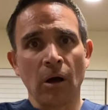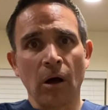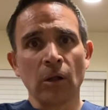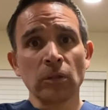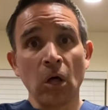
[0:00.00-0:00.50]

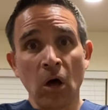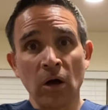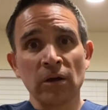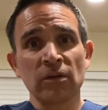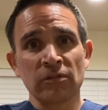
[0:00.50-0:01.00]

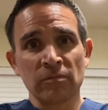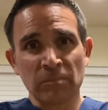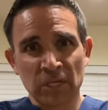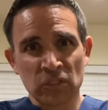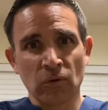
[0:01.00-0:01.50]
along the
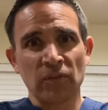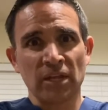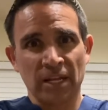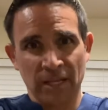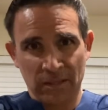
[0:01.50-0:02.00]
muscle
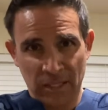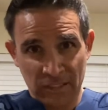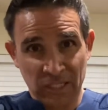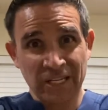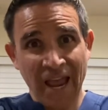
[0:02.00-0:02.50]
that's
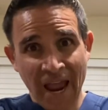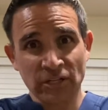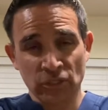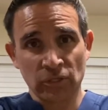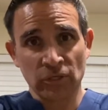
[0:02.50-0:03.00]

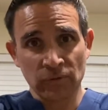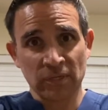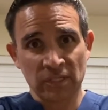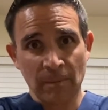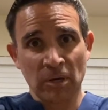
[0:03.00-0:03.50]
attached to
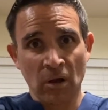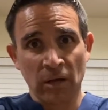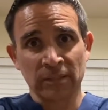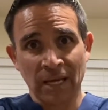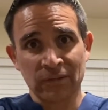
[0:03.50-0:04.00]
this
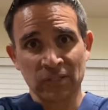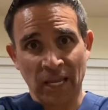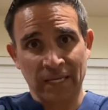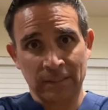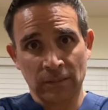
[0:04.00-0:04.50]
epicondyle
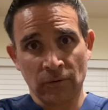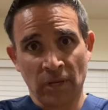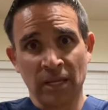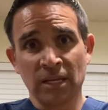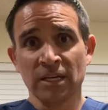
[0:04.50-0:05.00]
site.
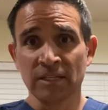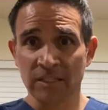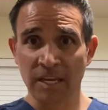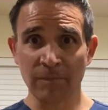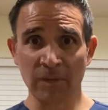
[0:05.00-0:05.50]
Okay,
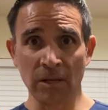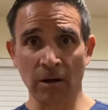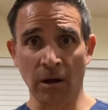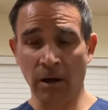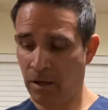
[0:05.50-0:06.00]
same thing
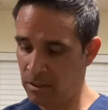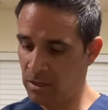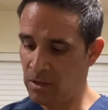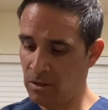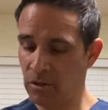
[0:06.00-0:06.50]
on
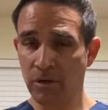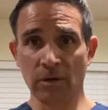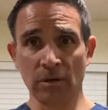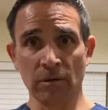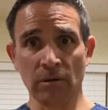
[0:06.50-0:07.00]

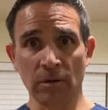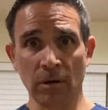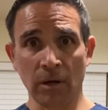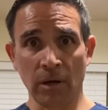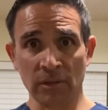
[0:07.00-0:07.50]
the
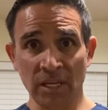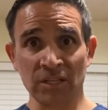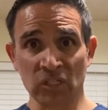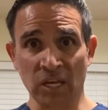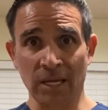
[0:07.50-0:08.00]

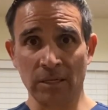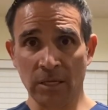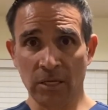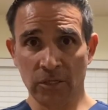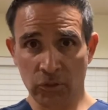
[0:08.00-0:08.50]
inside.
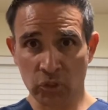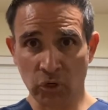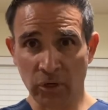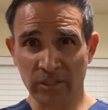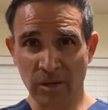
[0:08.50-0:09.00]
You
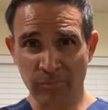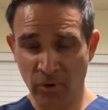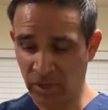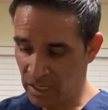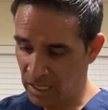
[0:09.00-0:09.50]
start at that
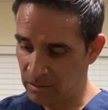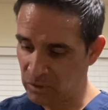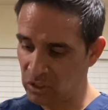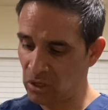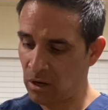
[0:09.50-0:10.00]
point and kind of
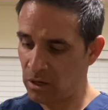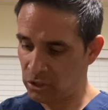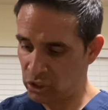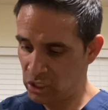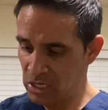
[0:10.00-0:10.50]

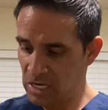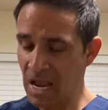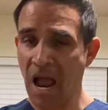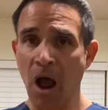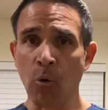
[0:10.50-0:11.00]
massage
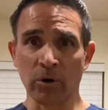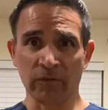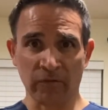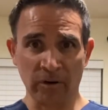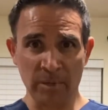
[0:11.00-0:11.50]
outward
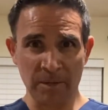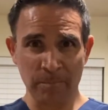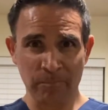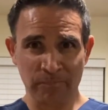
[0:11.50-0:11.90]
from it.